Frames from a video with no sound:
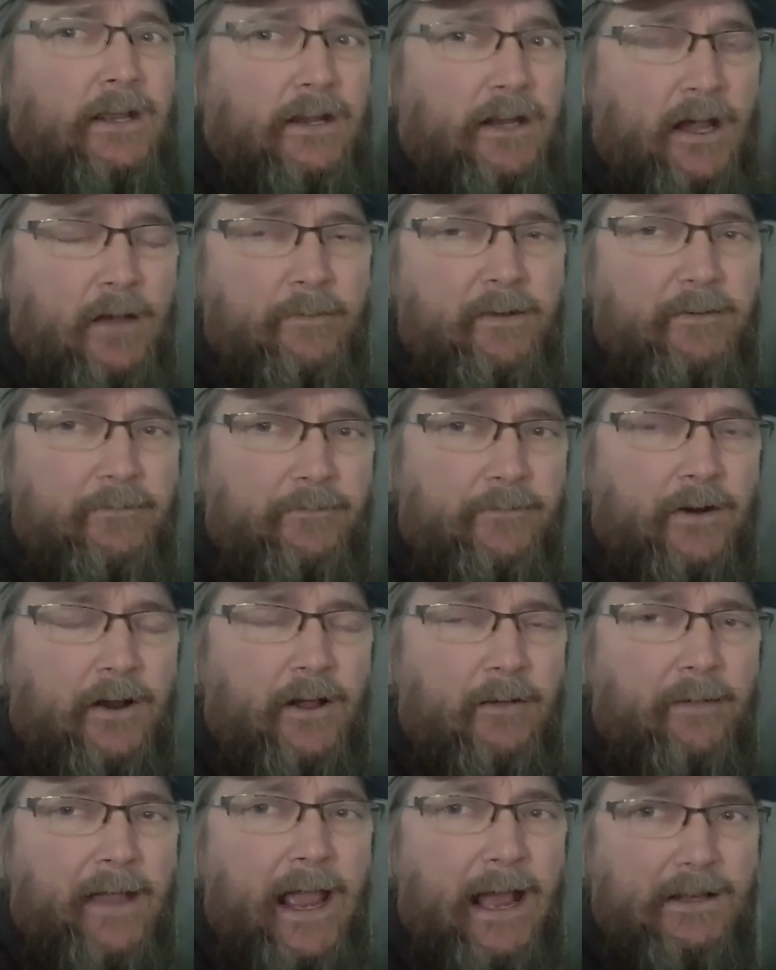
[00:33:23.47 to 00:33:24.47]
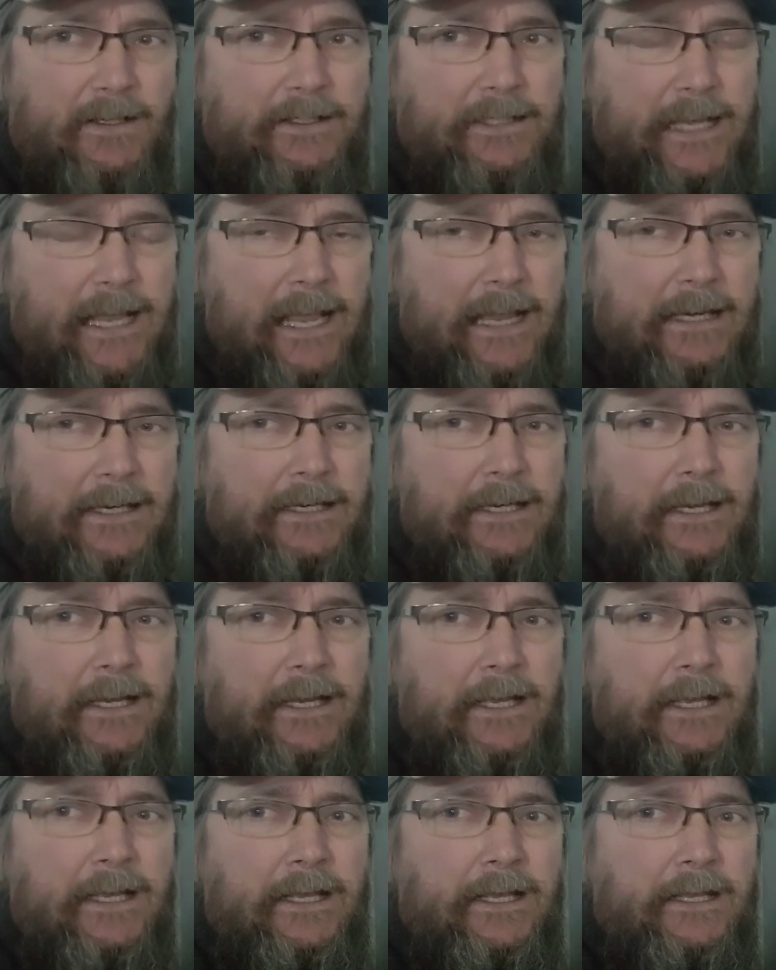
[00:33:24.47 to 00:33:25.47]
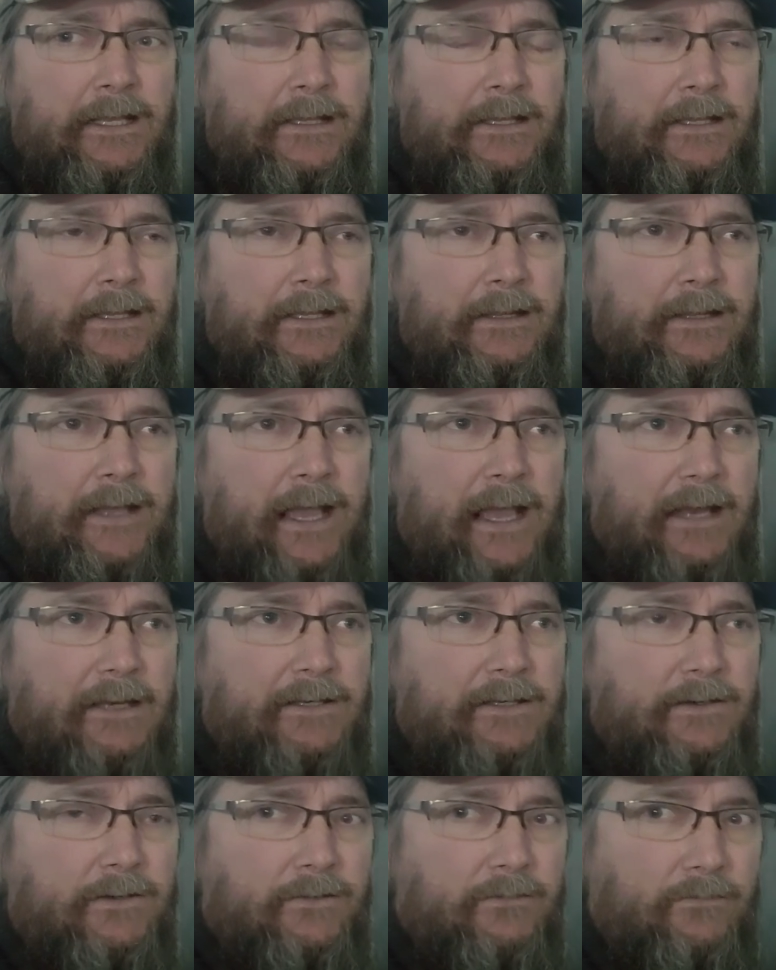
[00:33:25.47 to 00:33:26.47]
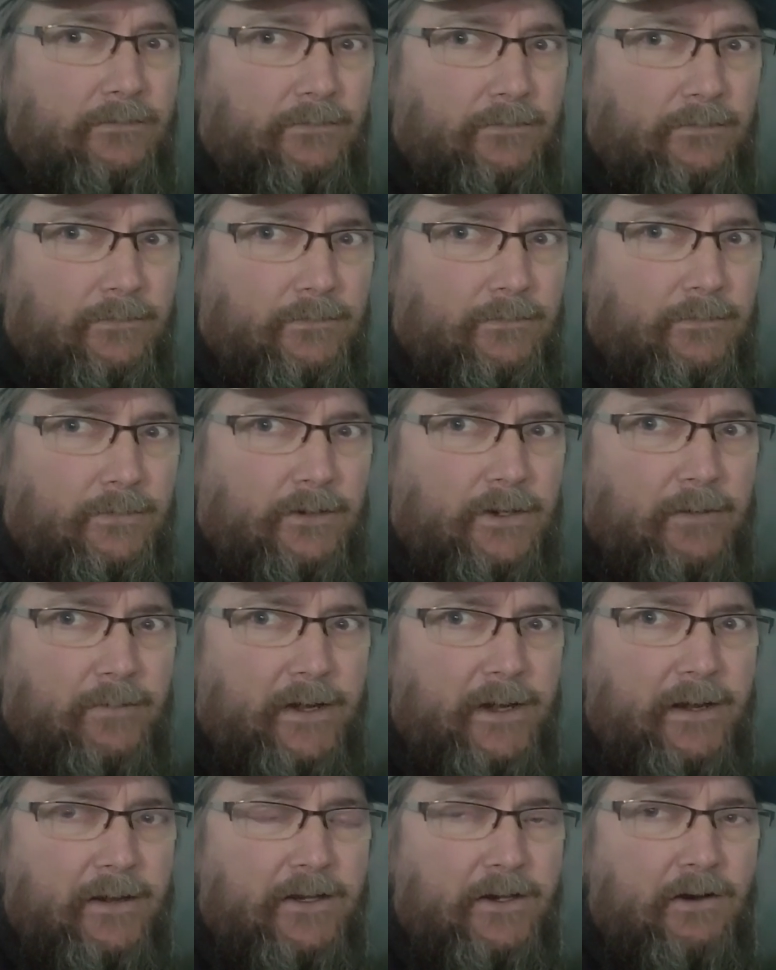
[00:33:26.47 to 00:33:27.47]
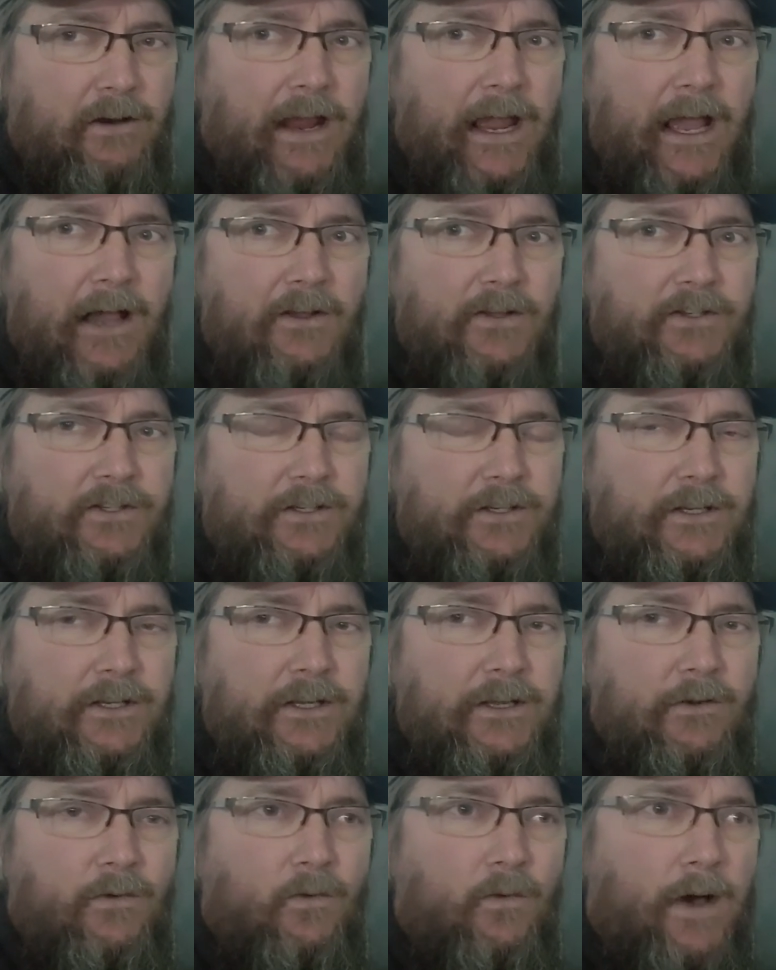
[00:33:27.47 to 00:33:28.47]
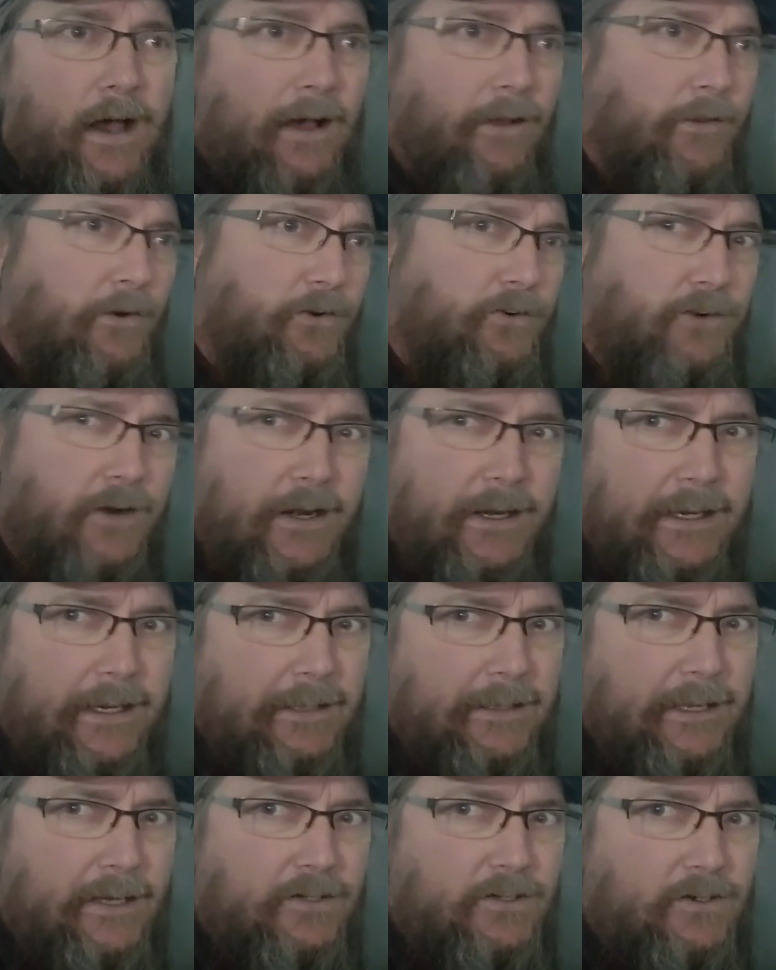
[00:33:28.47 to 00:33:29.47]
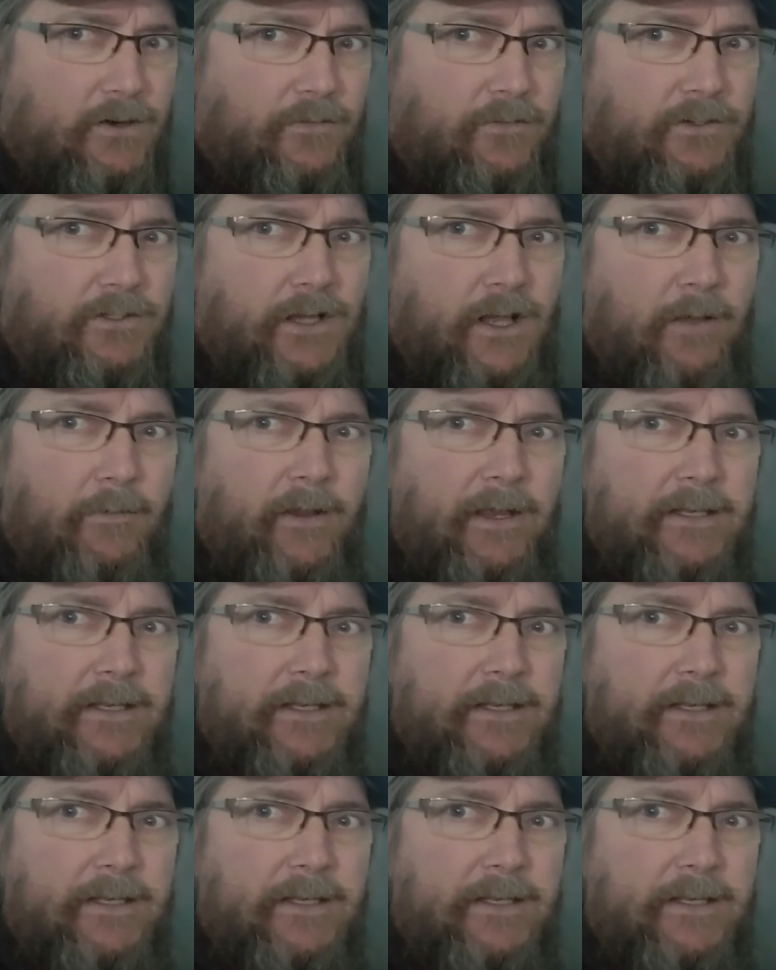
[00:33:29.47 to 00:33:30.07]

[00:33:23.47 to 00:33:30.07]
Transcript: coming from outside that coming into your house while they're trying to get that service up.